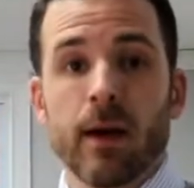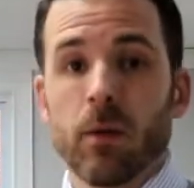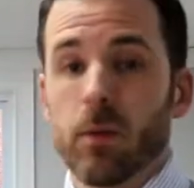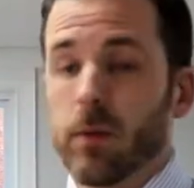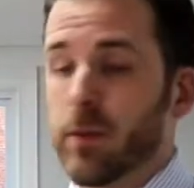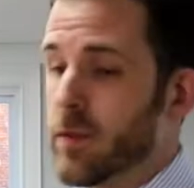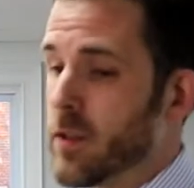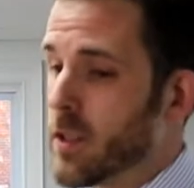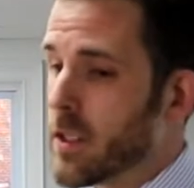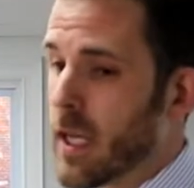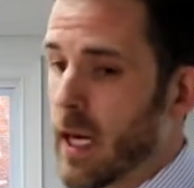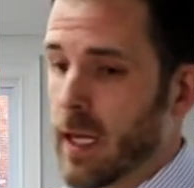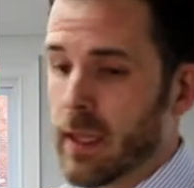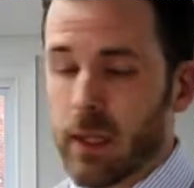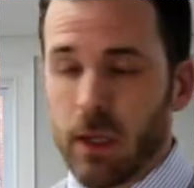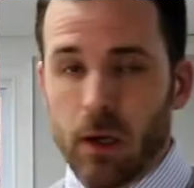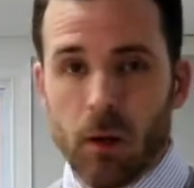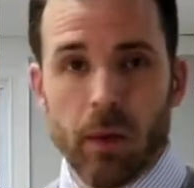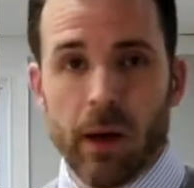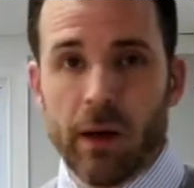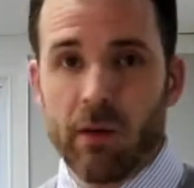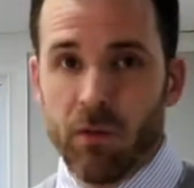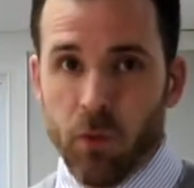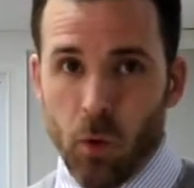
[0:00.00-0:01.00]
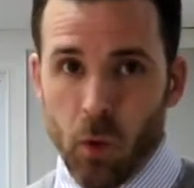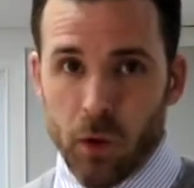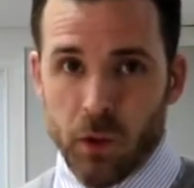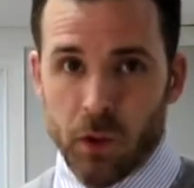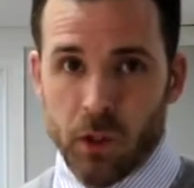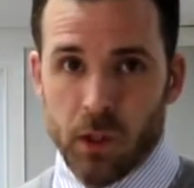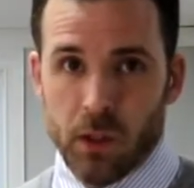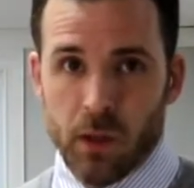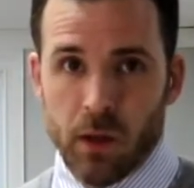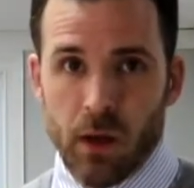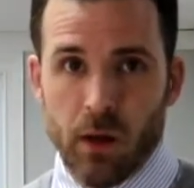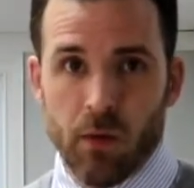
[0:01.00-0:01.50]
We've just got the great
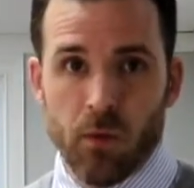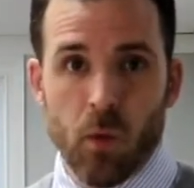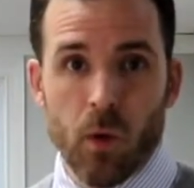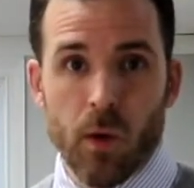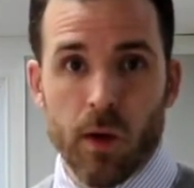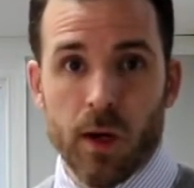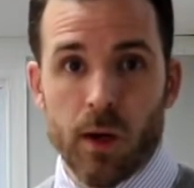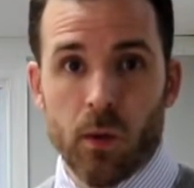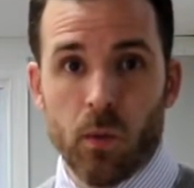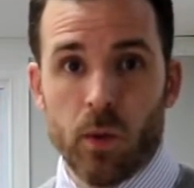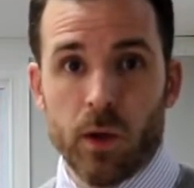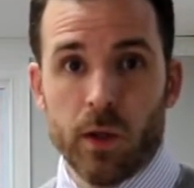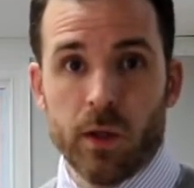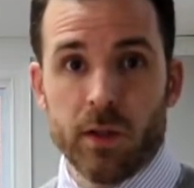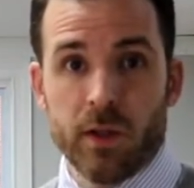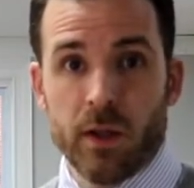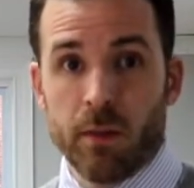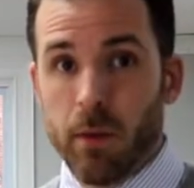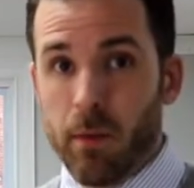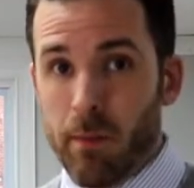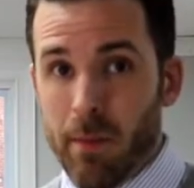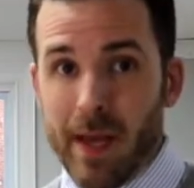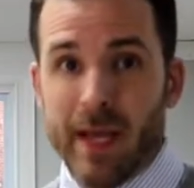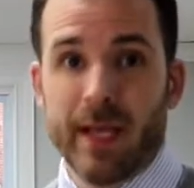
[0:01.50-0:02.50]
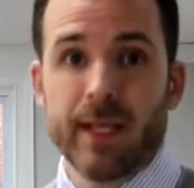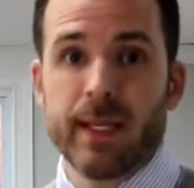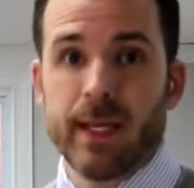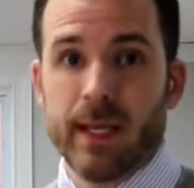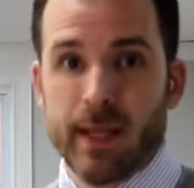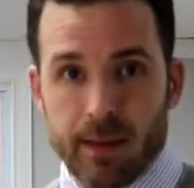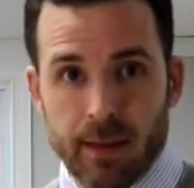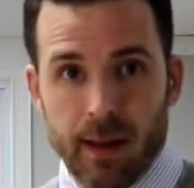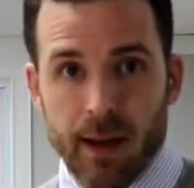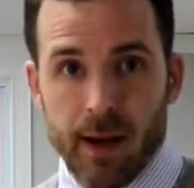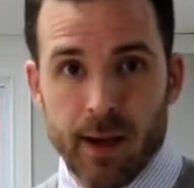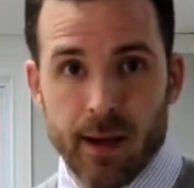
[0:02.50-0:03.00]
fortune of working with some amazing
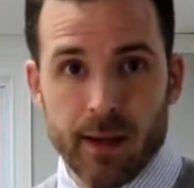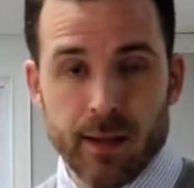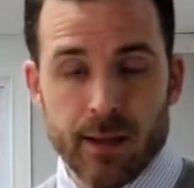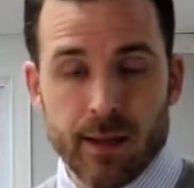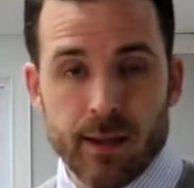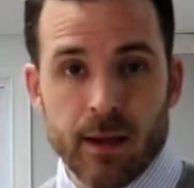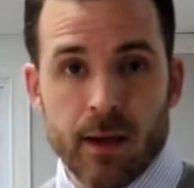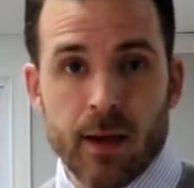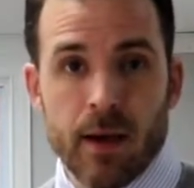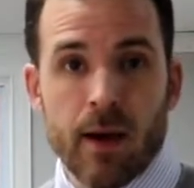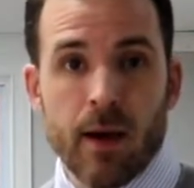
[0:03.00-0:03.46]
clients